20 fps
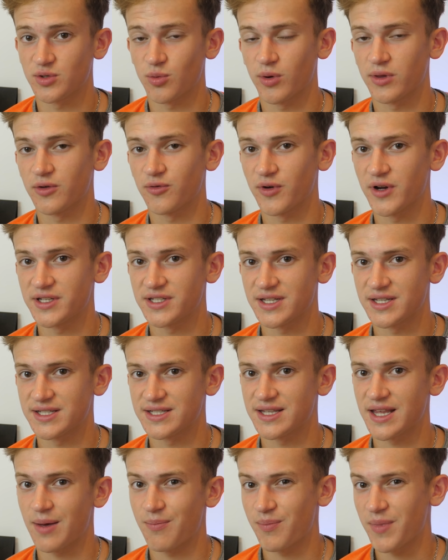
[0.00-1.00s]
and one of the
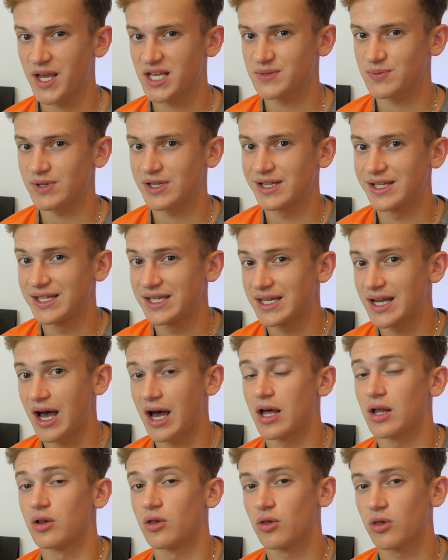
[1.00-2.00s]
reasons that makes me
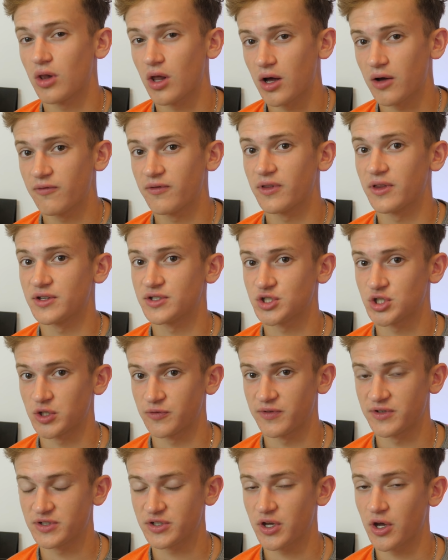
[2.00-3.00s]
not love the
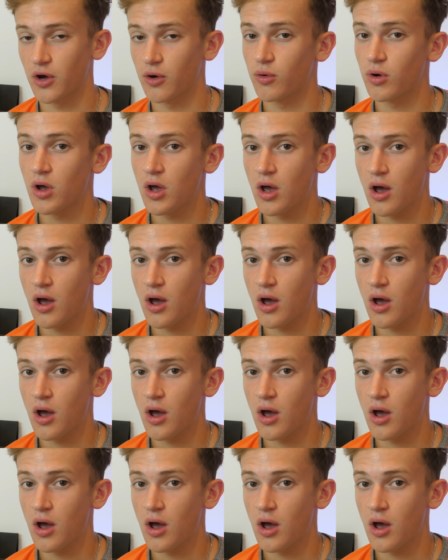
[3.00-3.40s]
Surface Go